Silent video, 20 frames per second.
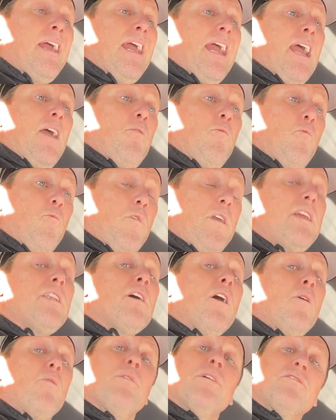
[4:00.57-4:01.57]
And we
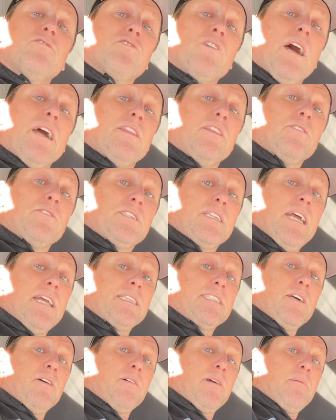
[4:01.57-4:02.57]
know we've dried those
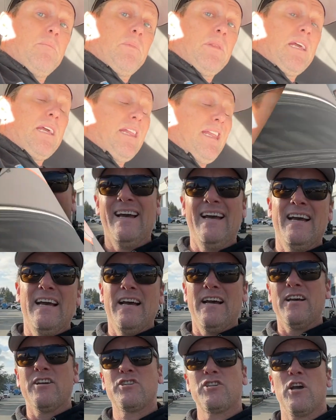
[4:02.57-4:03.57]
tents out completely.
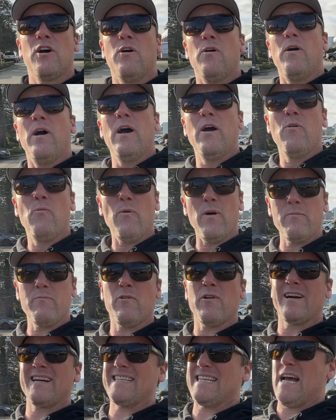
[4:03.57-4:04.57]
So one
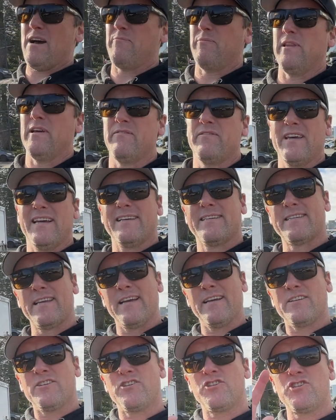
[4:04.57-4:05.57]
more example of this,
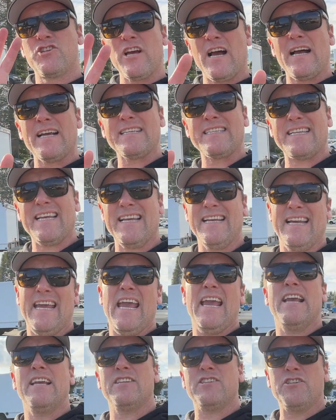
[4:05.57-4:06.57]
just in
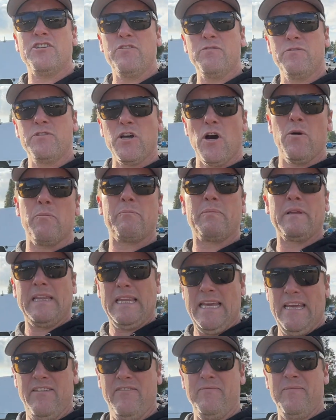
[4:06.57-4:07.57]
case you don't
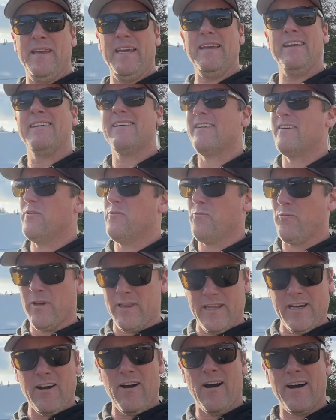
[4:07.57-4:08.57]
believe me with
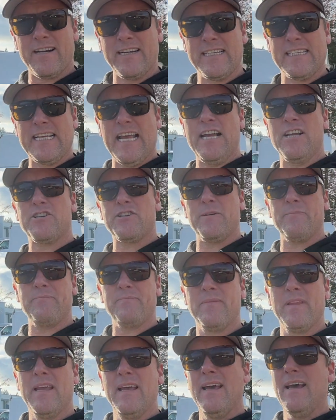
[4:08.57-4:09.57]
the condensation.
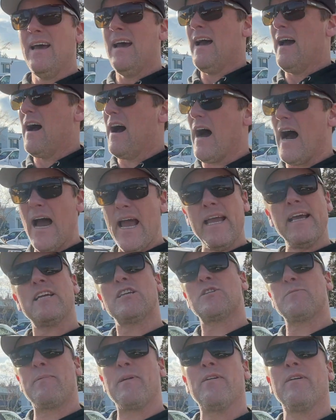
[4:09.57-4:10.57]
I
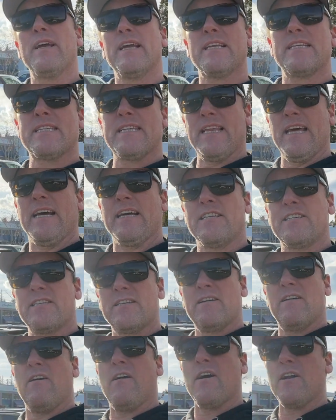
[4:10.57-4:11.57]
experience this
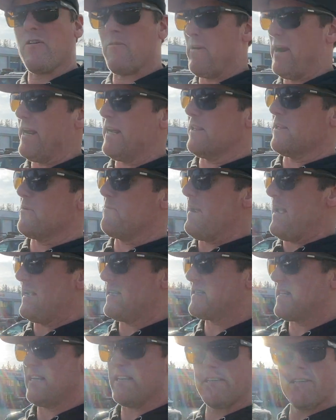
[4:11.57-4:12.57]
on a regular
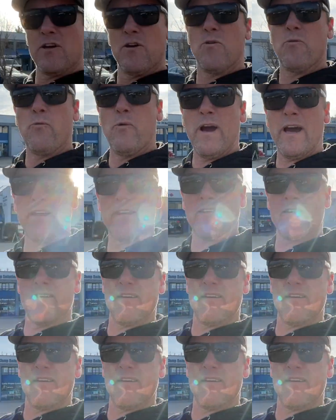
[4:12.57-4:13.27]
basis with